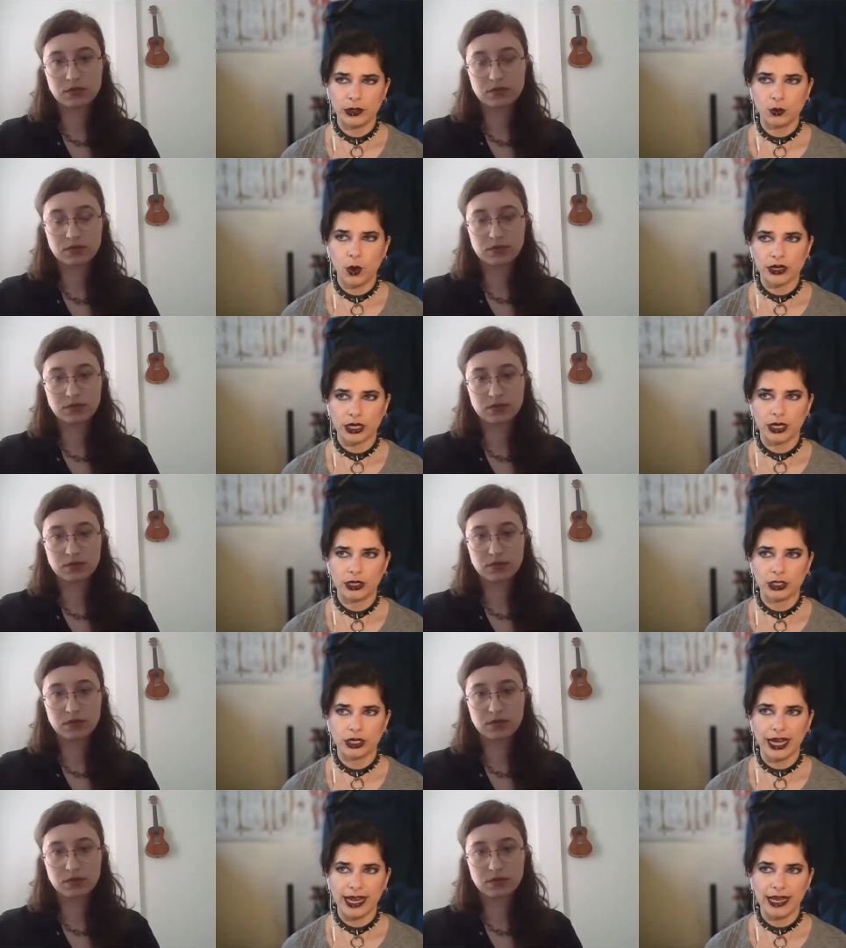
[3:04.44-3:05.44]

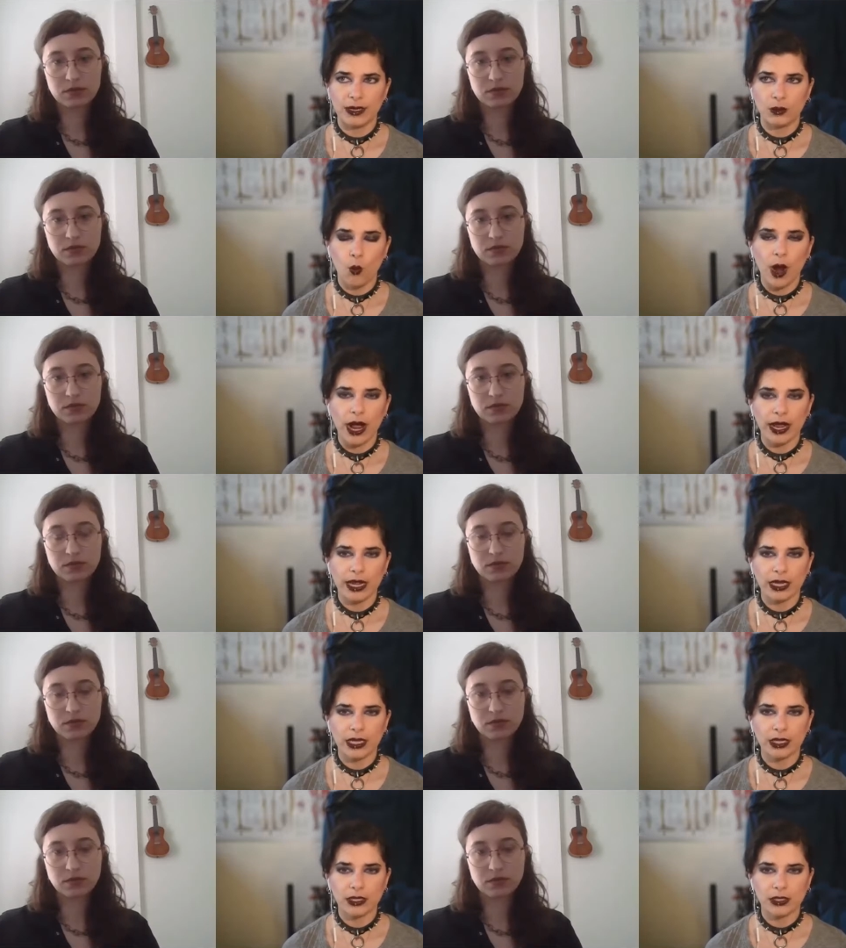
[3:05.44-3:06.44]
Speaker 1: watercolor and
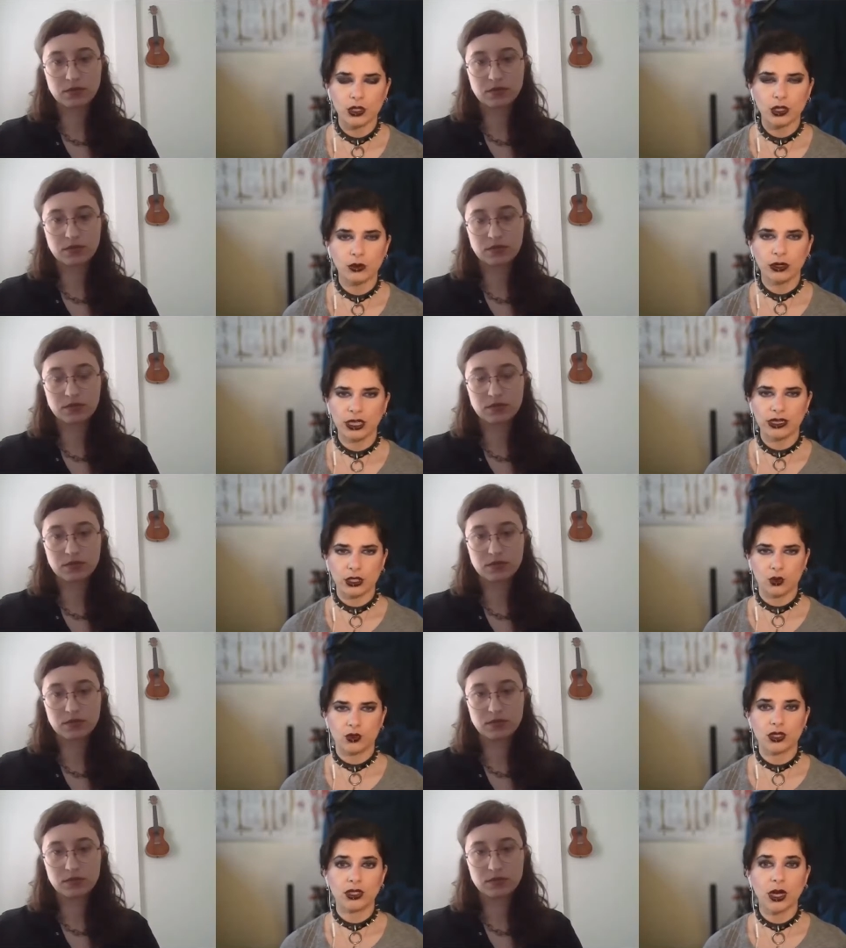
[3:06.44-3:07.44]
why do you think that you
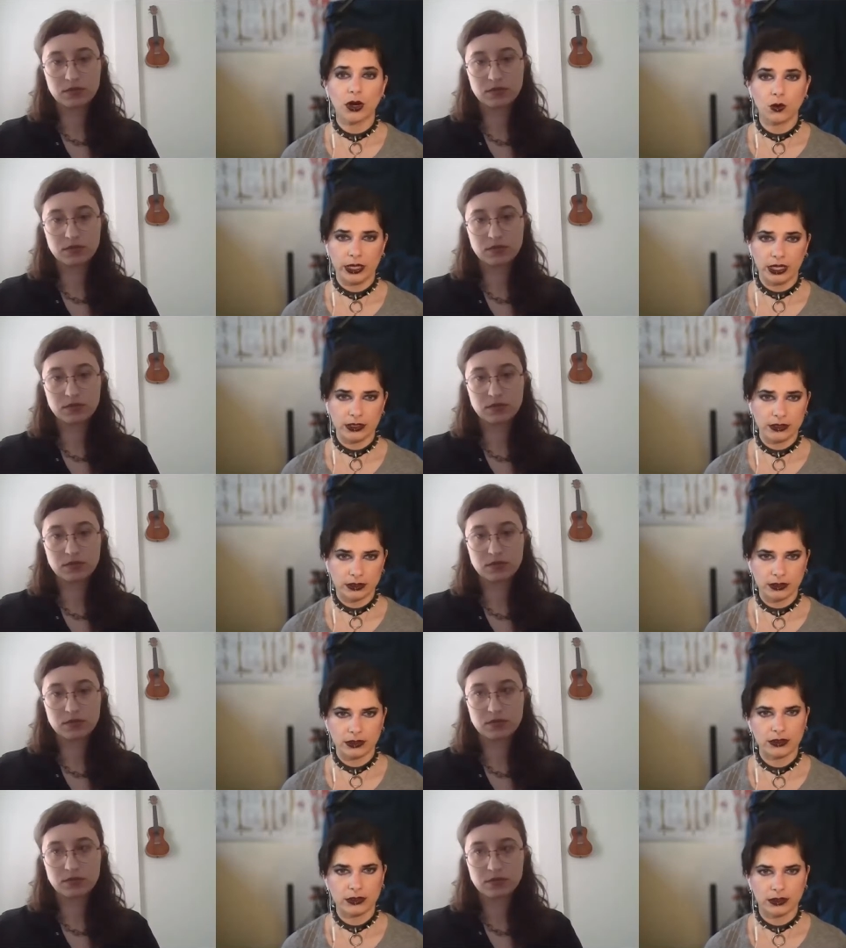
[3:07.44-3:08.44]
stuck with it?
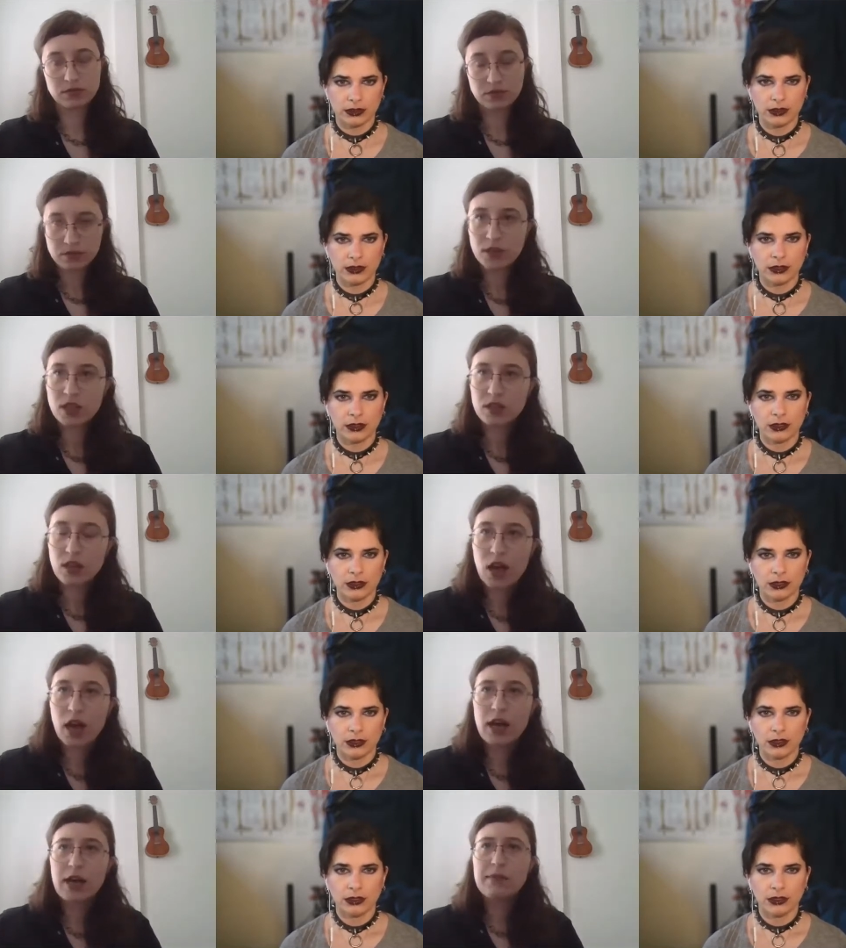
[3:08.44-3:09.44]

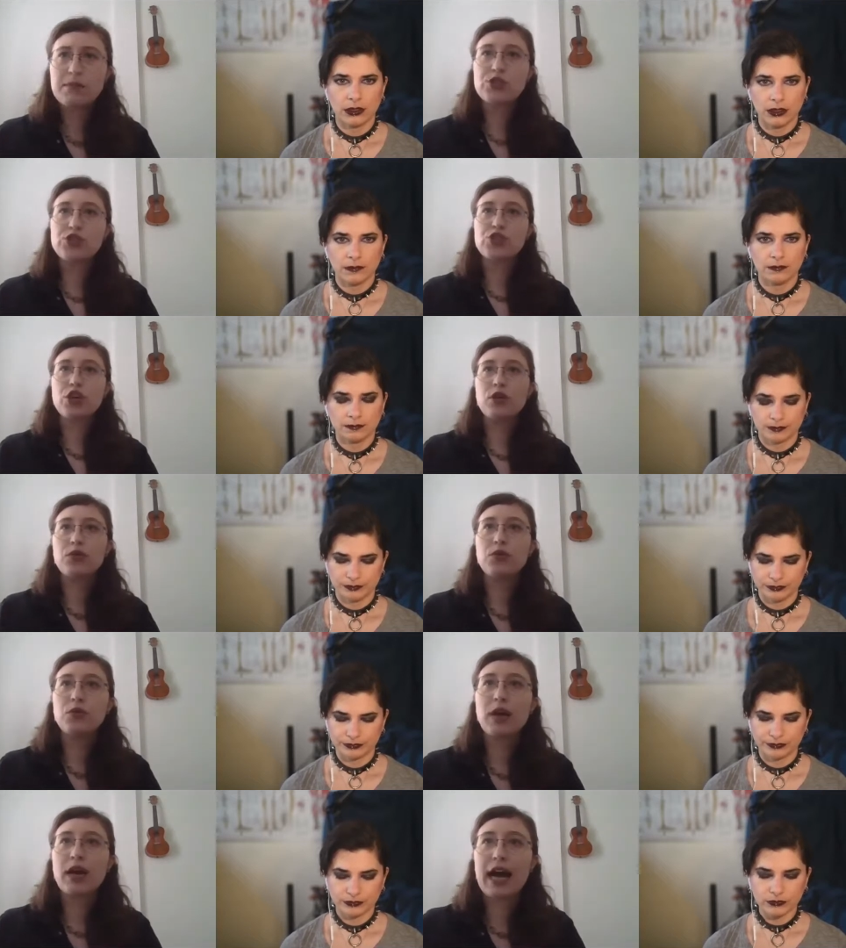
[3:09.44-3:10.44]
Speaker 2: Um,
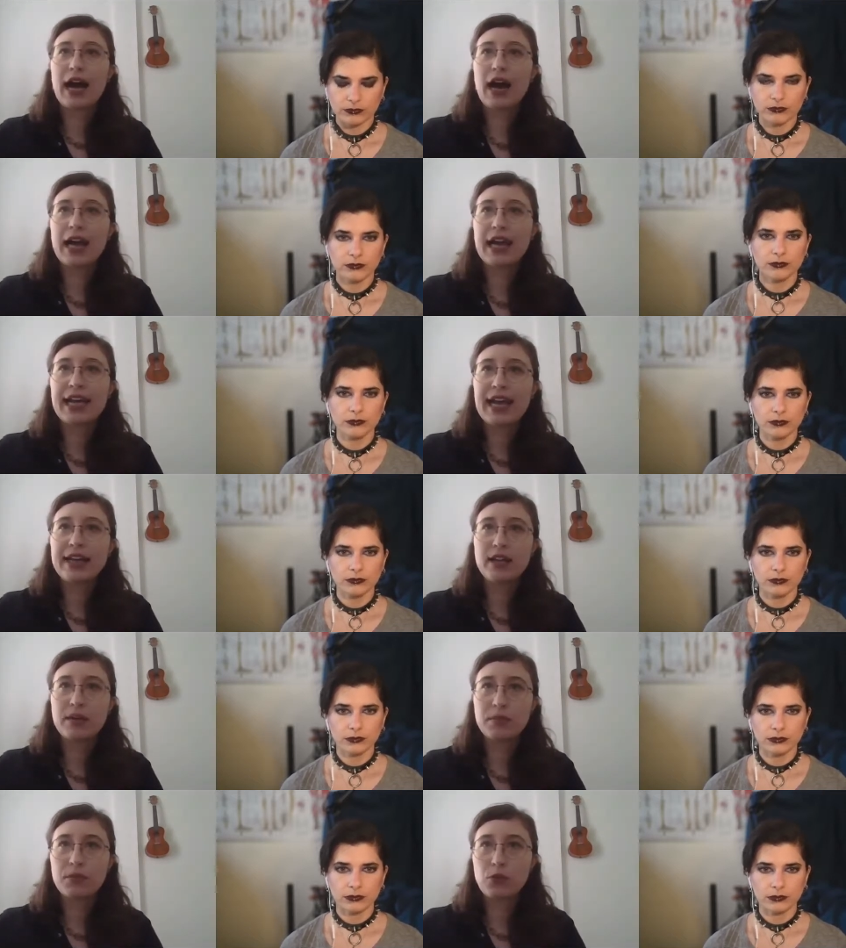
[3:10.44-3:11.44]
so I ended
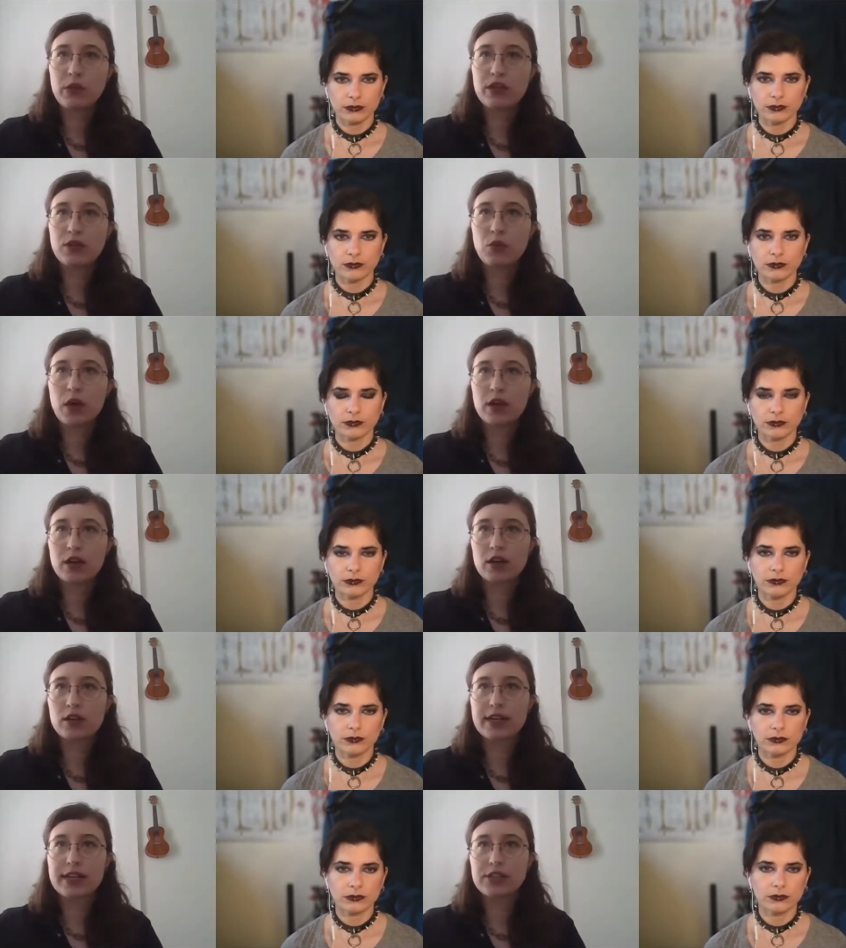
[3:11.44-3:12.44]
up with
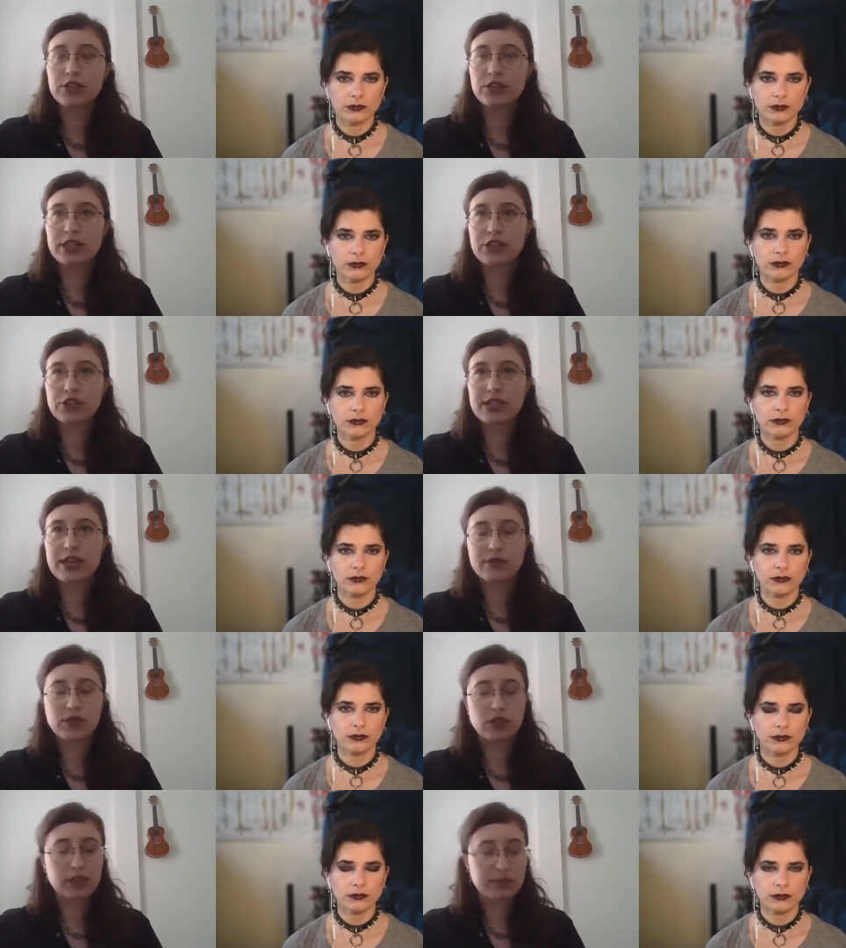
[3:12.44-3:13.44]
watercolor initially just out
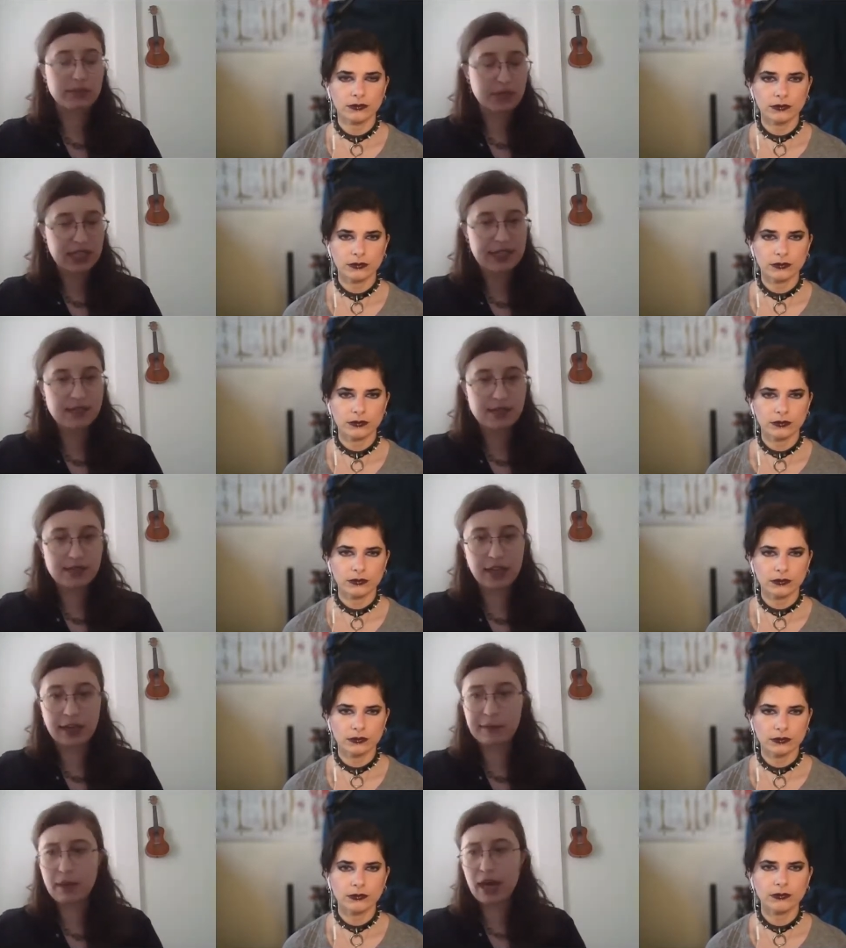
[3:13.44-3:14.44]
of circumstance.
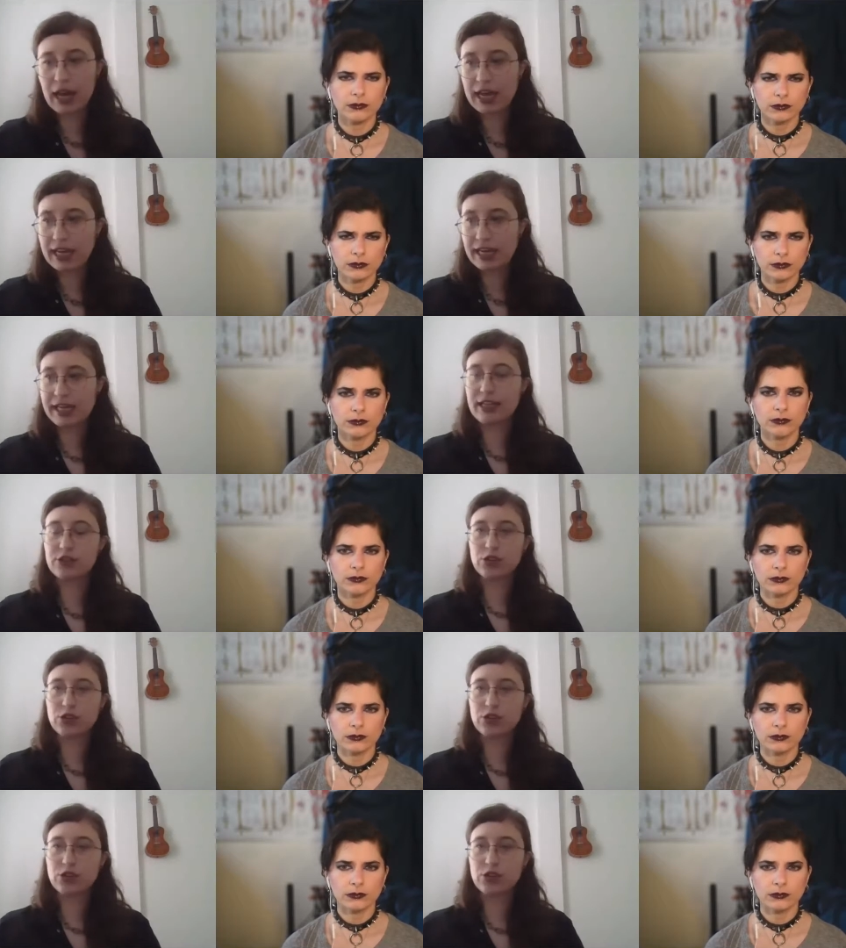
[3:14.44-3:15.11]
Um, I